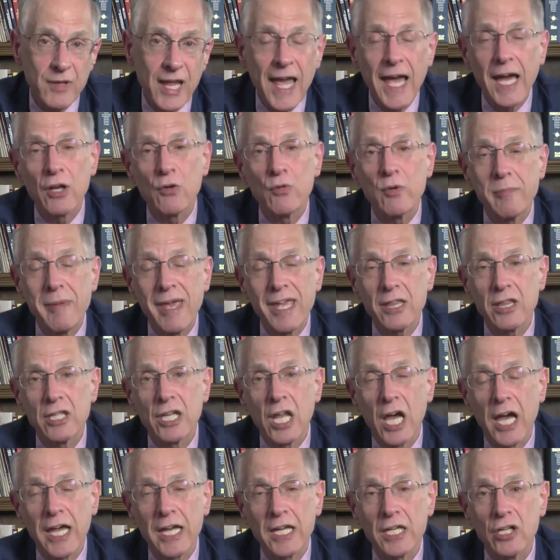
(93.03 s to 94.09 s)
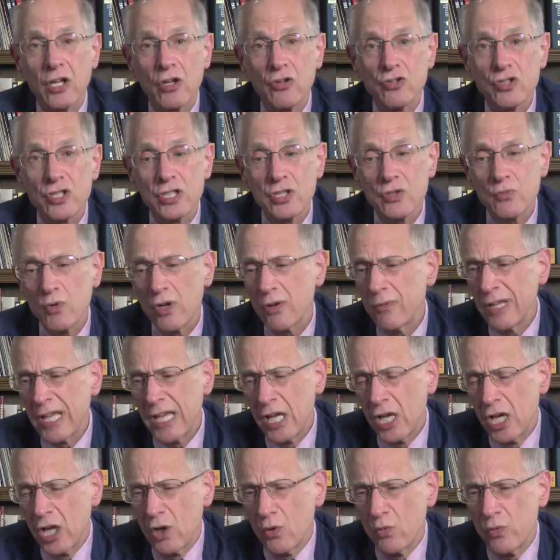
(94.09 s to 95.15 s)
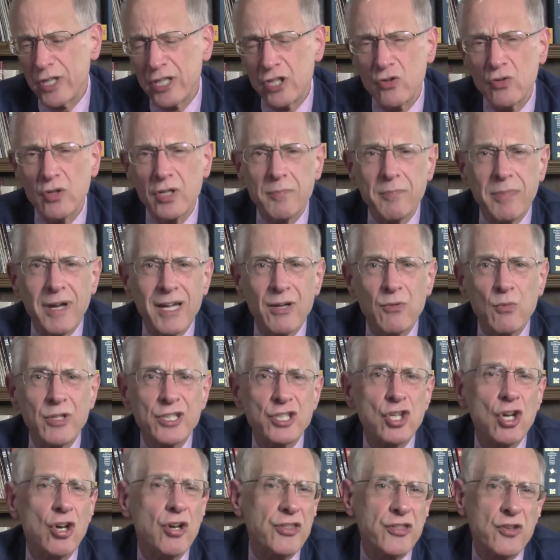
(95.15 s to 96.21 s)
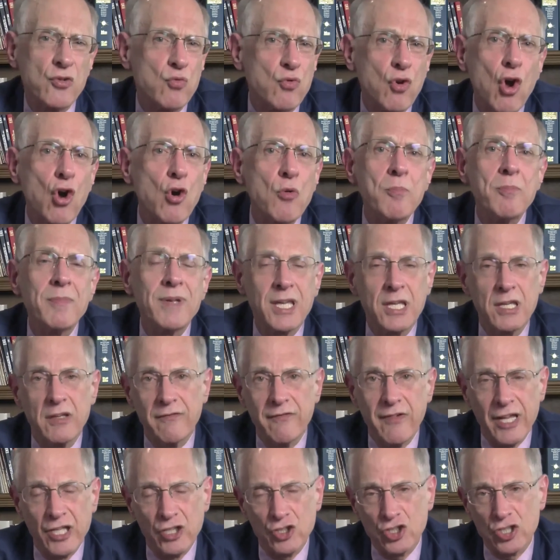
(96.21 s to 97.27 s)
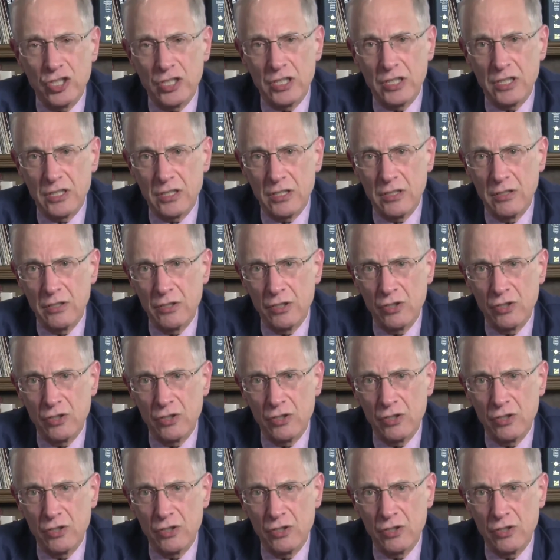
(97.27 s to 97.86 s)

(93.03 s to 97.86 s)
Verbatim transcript: How do we make the diagnosis? Well, we do it by what's called the Rome Convention.